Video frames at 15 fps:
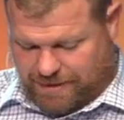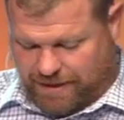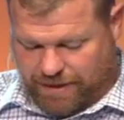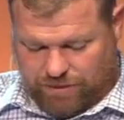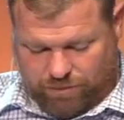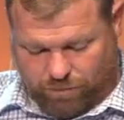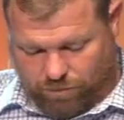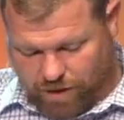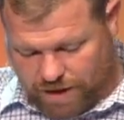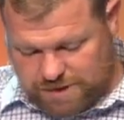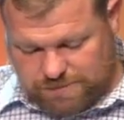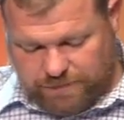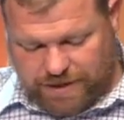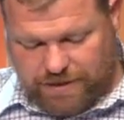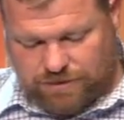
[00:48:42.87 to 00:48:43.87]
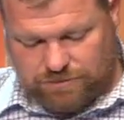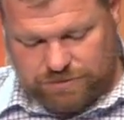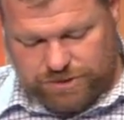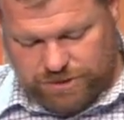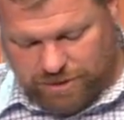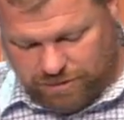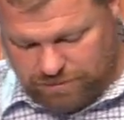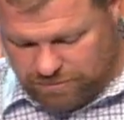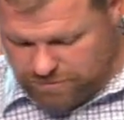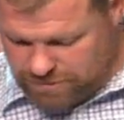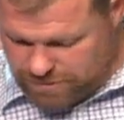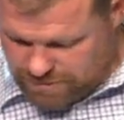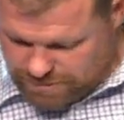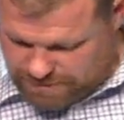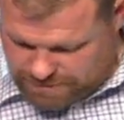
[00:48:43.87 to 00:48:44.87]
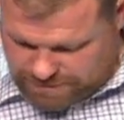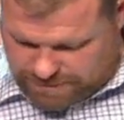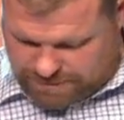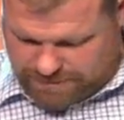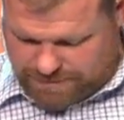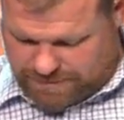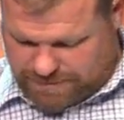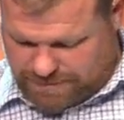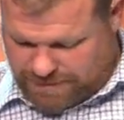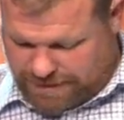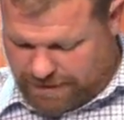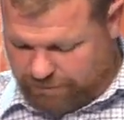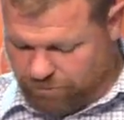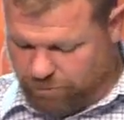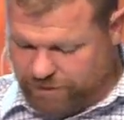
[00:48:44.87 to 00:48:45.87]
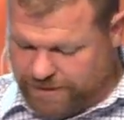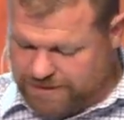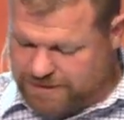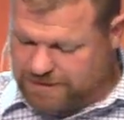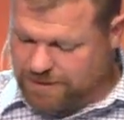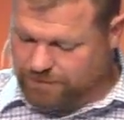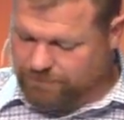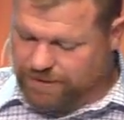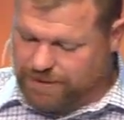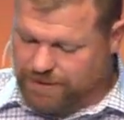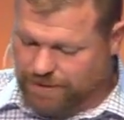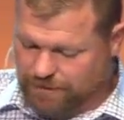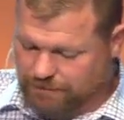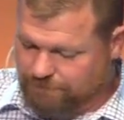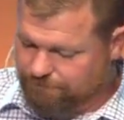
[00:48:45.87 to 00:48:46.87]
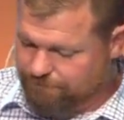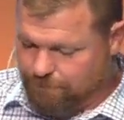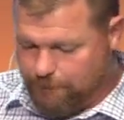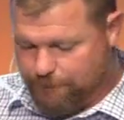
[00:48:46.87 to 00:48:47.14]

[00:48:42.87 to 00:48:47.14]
I don't watch medical shows. I have a weak stomach and